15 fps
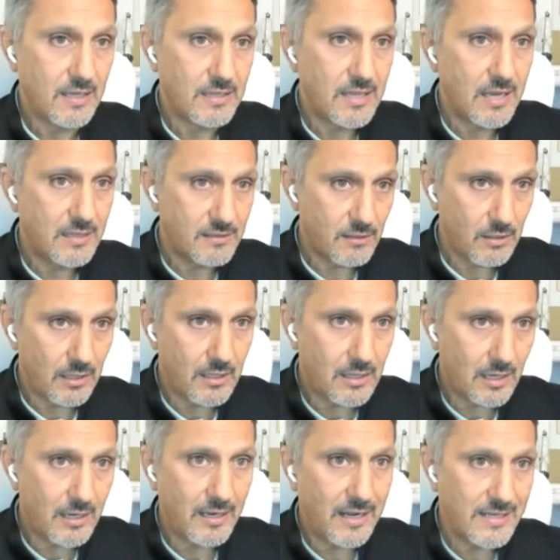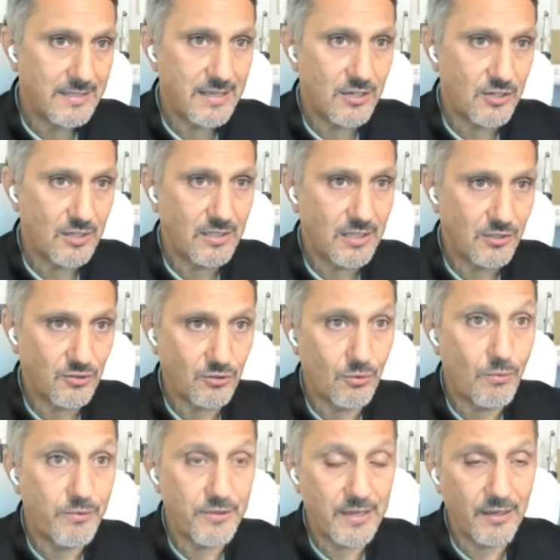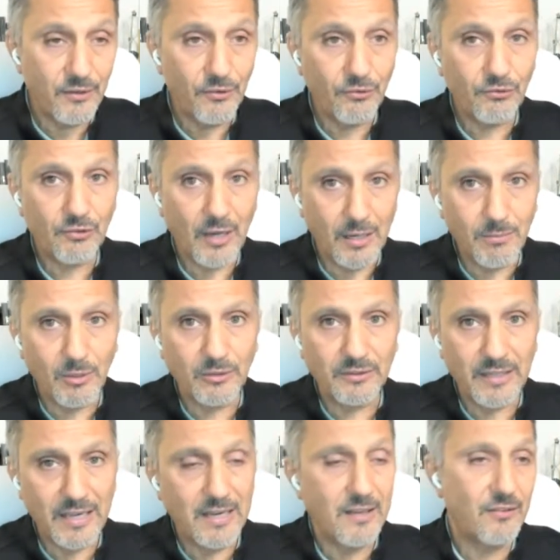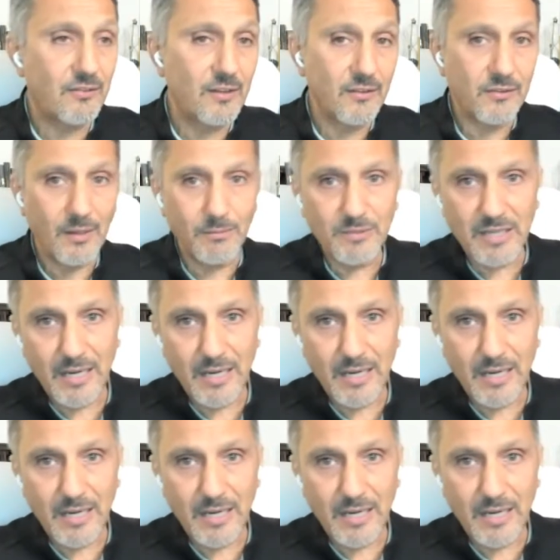I said that colonization does two things simultaneously,